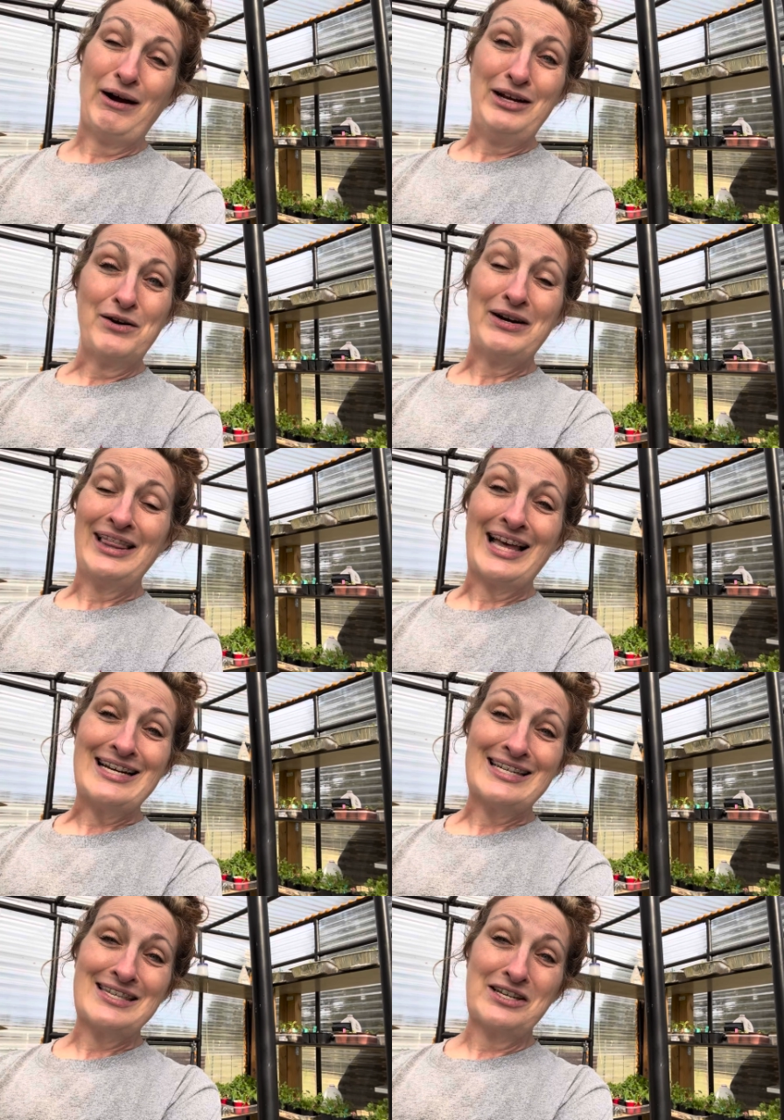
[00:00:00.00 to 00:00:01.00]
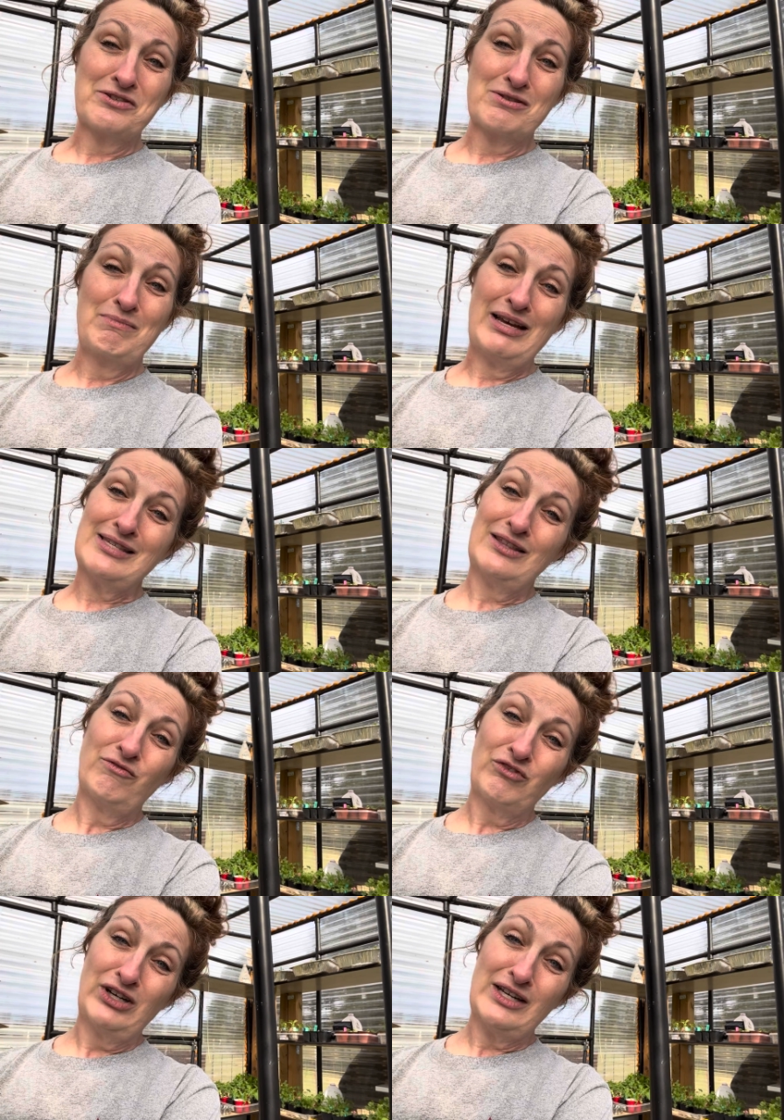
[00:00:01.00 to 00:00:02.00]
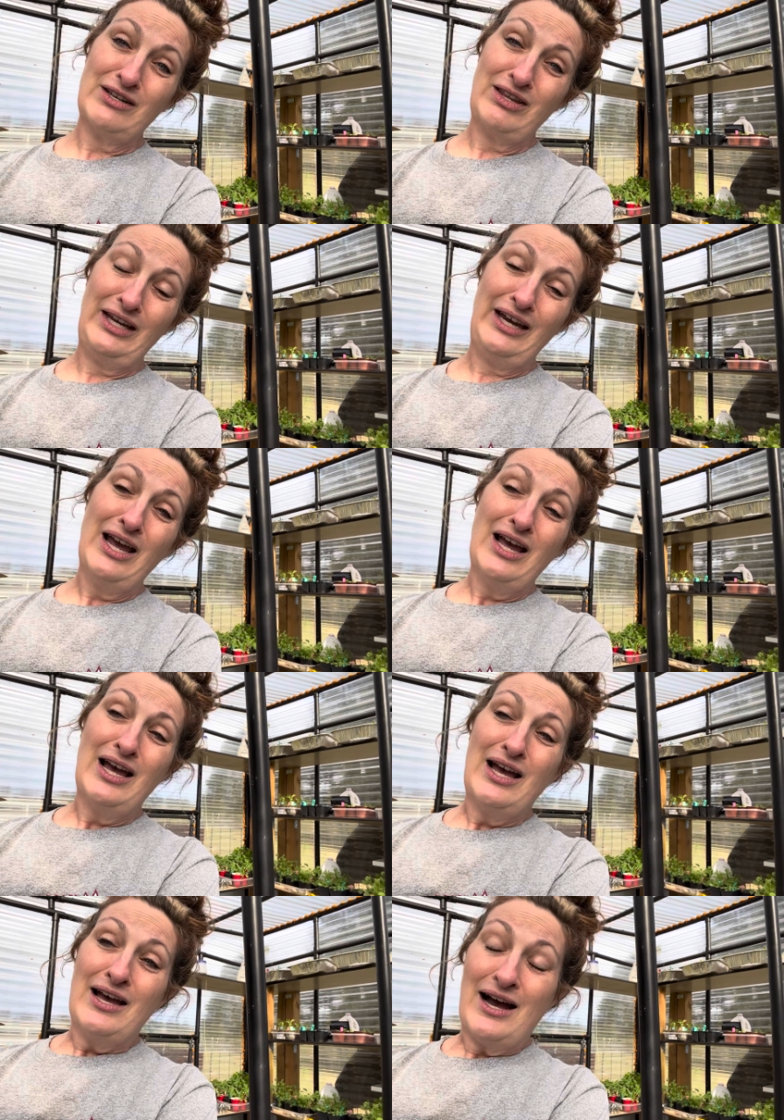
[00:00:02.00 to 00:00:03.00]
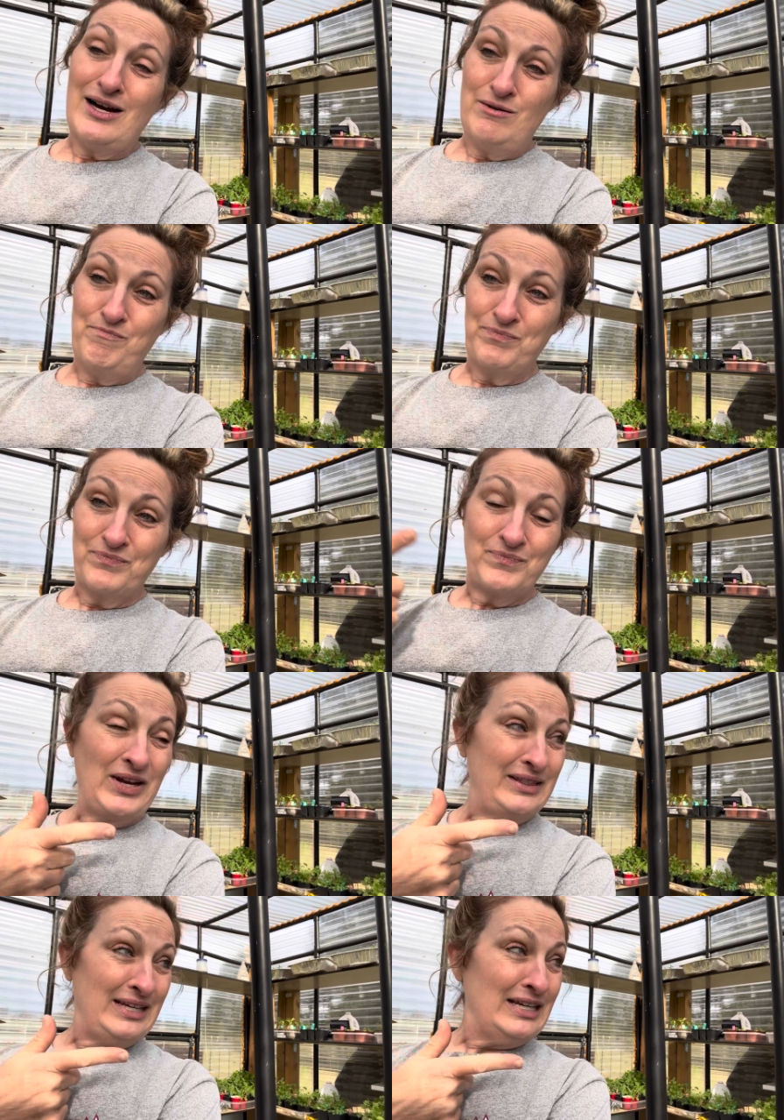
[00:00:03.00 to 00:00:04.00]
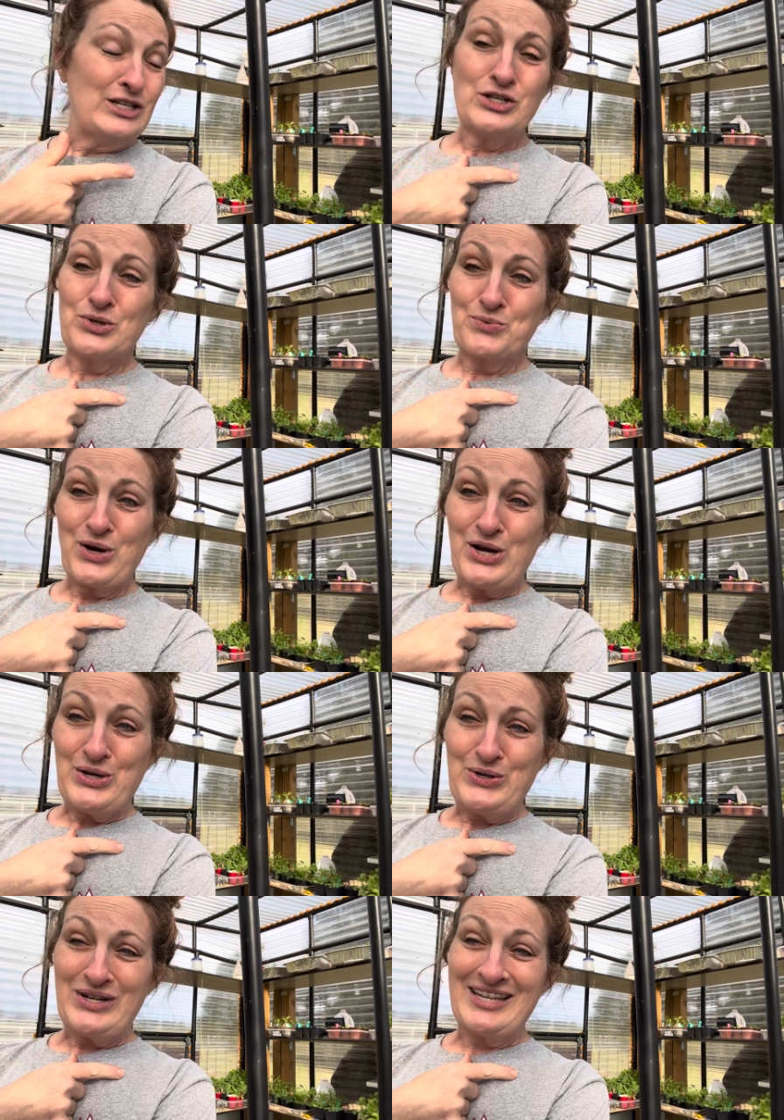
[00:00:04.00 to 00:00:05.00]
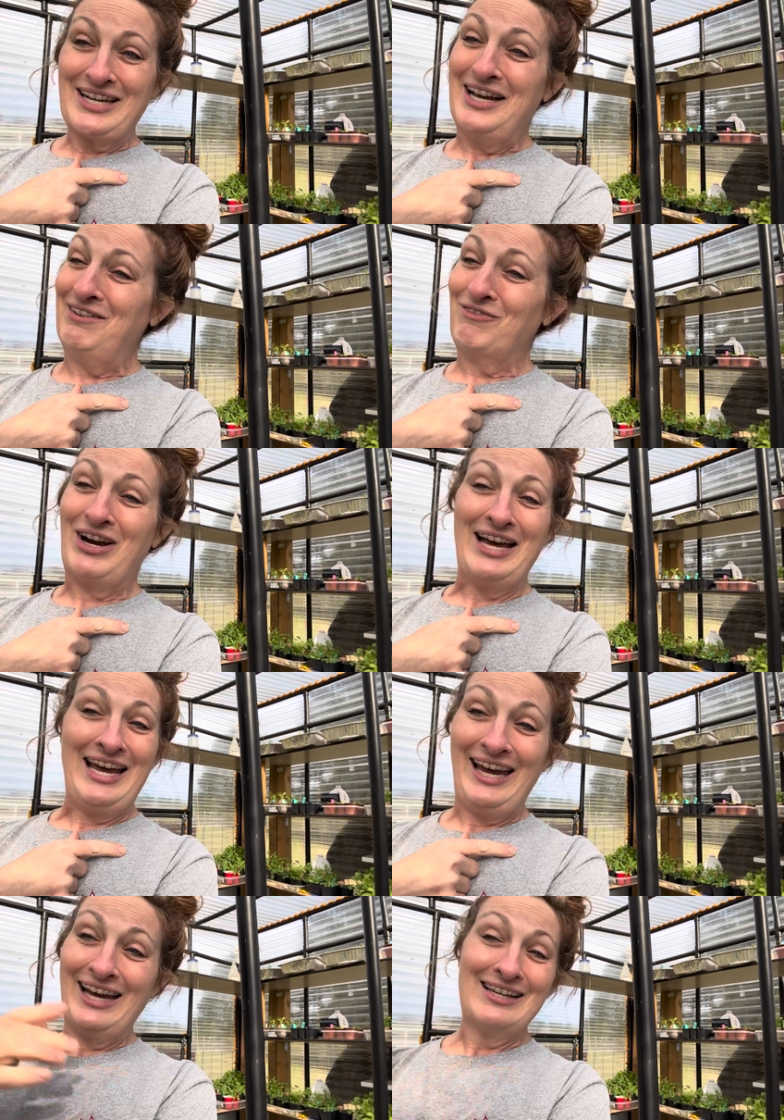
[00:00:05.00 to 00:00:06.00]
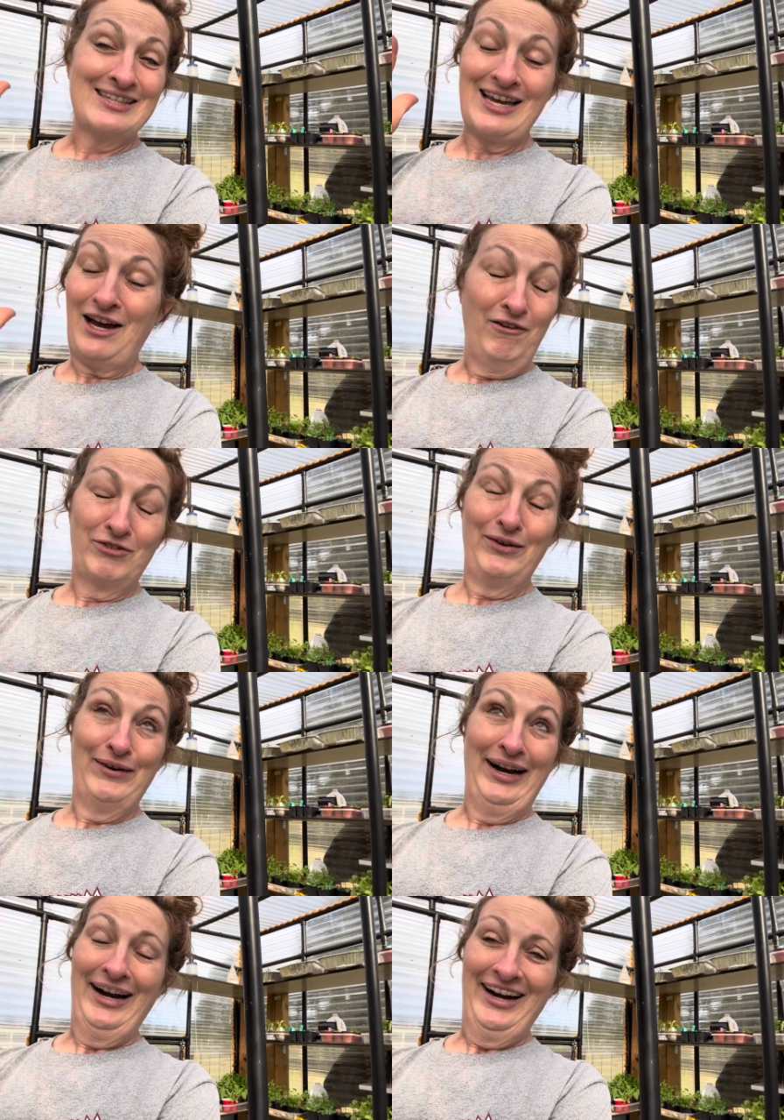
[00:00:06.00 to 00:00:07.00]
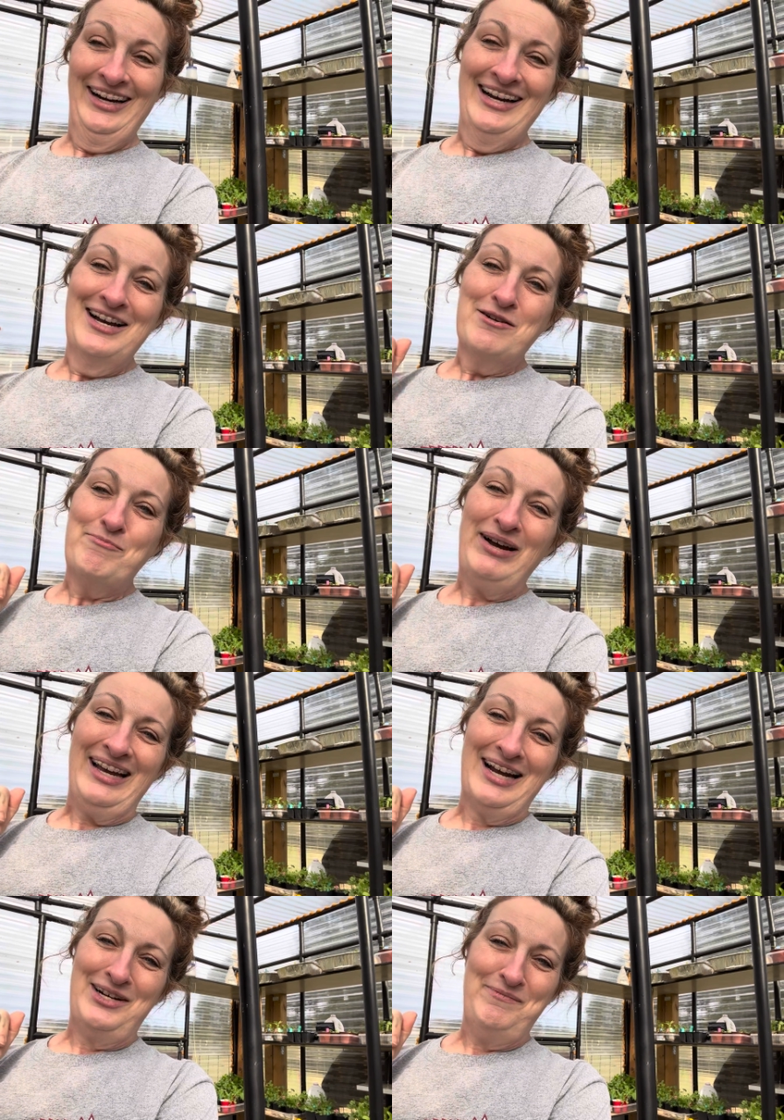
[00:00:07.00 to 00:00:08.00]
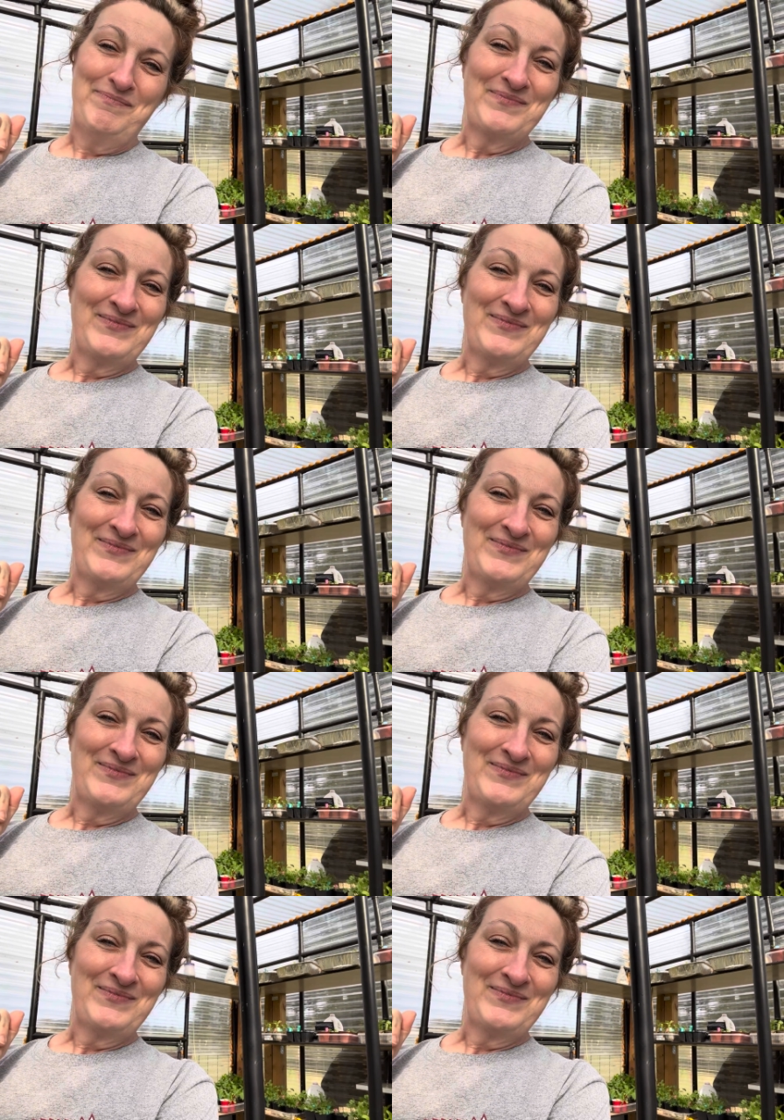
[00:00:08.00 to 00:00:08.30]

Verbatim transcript: I know I'd like to sell some eggs at the front of the, um, at the end of the road, because I have got eggs everywhere. But um,